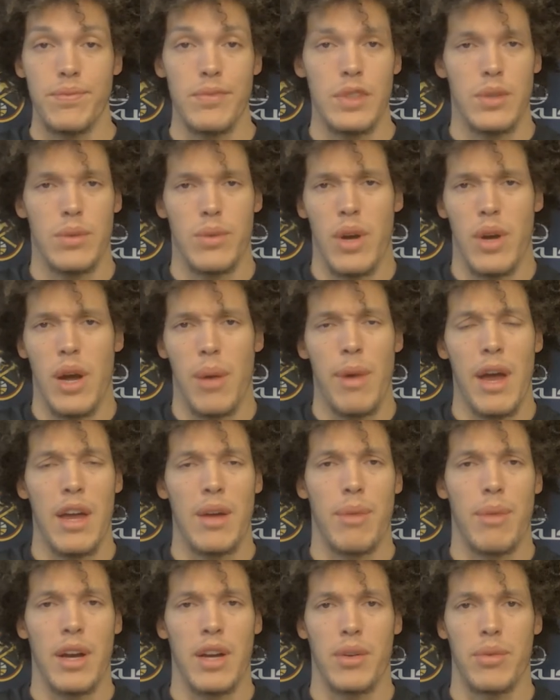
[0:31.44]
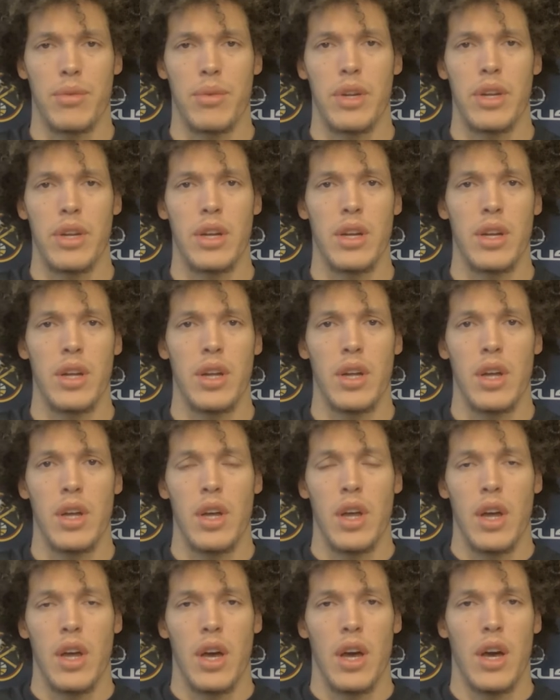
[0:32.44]
where I'm at in my career,
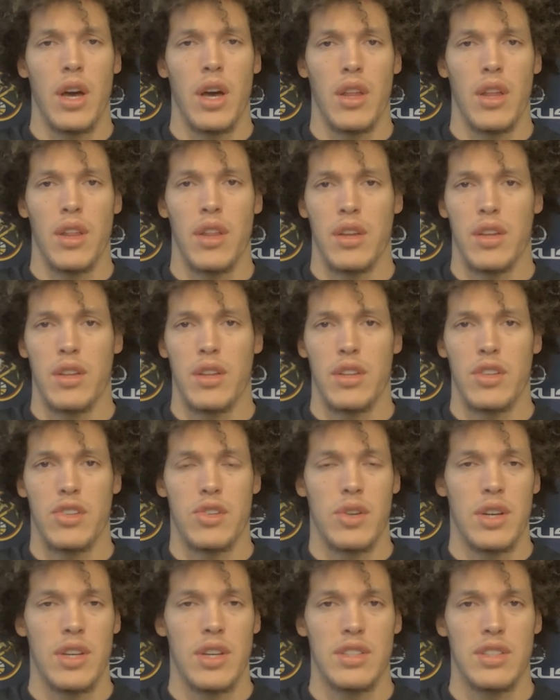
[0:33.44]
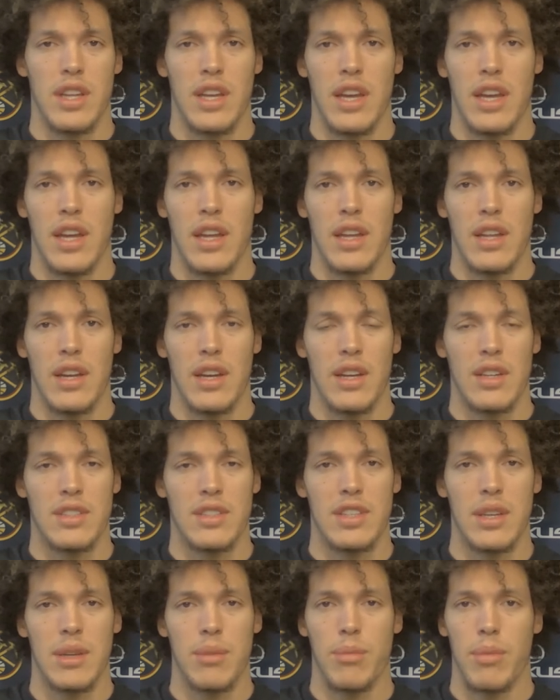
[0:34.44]
uh, the trust that uh,
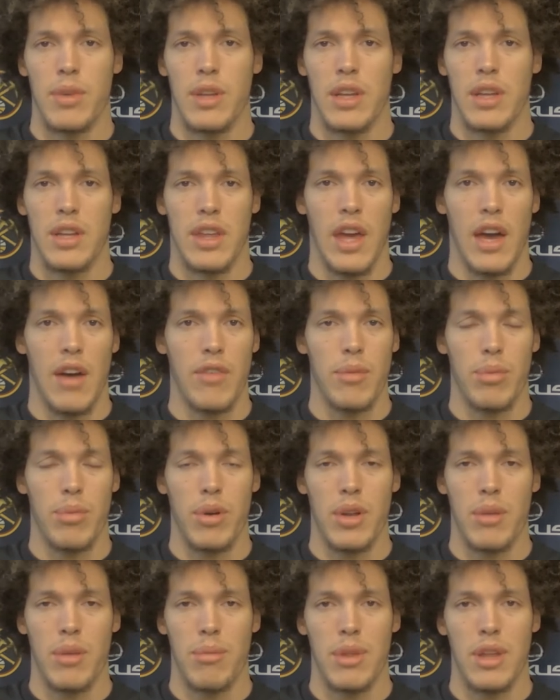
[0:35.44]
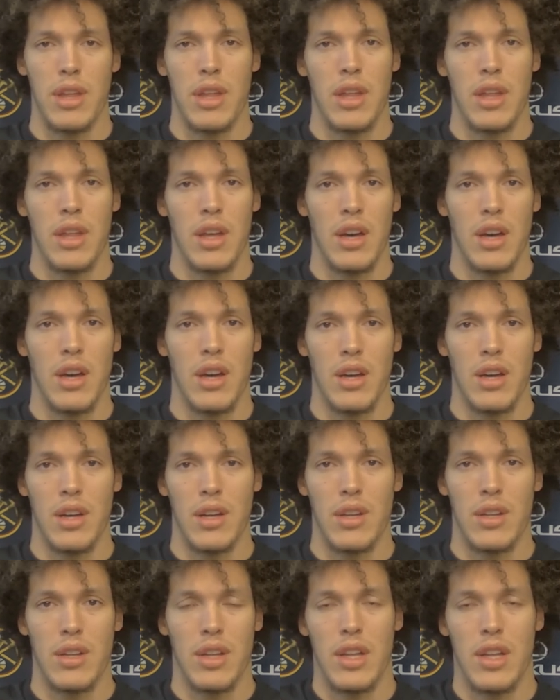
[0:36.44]
Tim and Calvin put in me, uh,
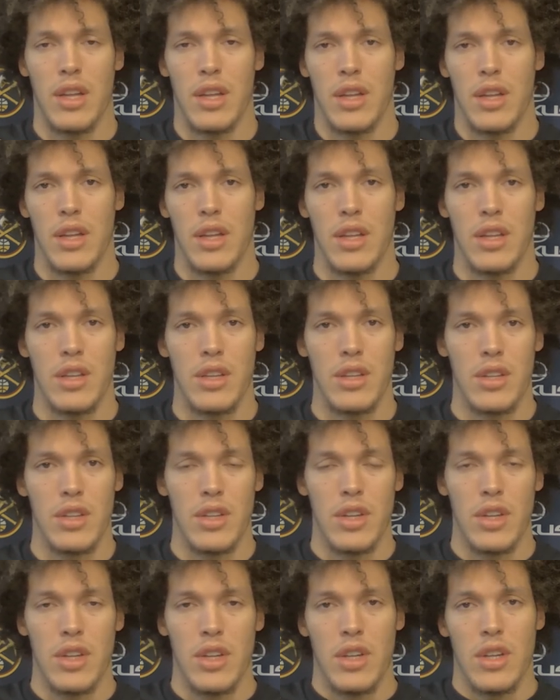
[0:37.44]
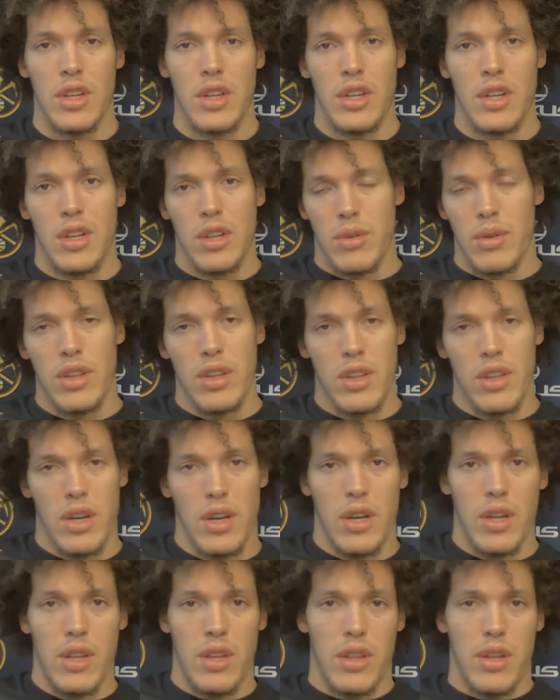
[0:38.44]
and really
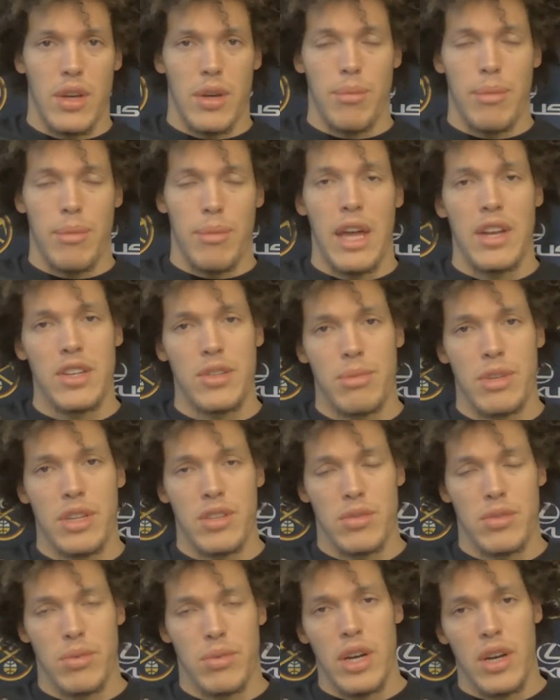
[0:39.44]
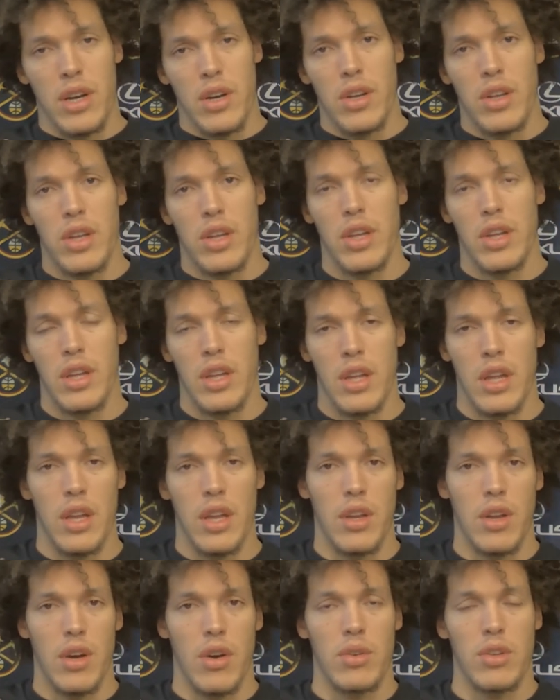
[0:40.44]
the, the management as well and
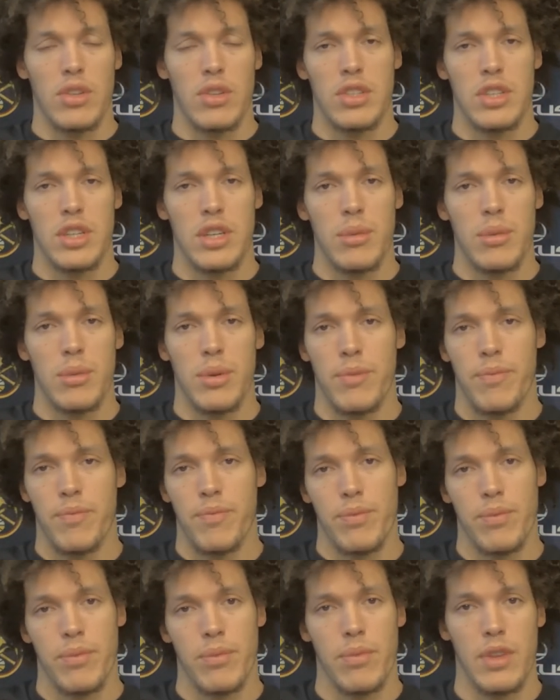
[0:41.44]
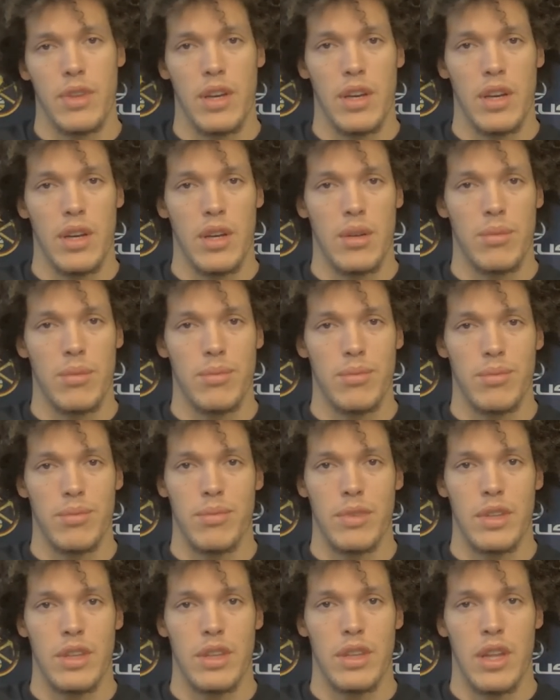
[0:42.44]
ownership. Um,
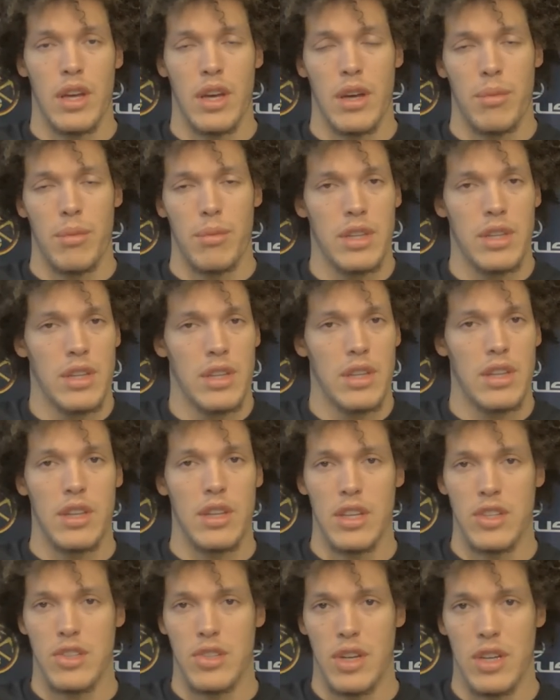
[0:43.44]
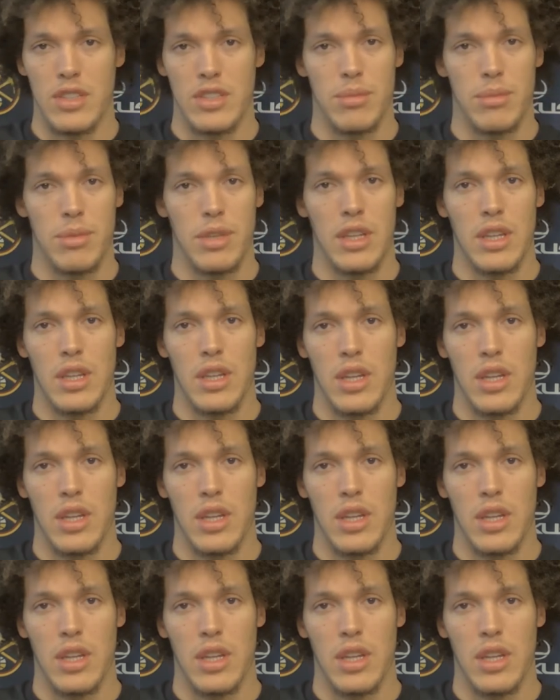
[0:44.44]
I mean, they trusted me.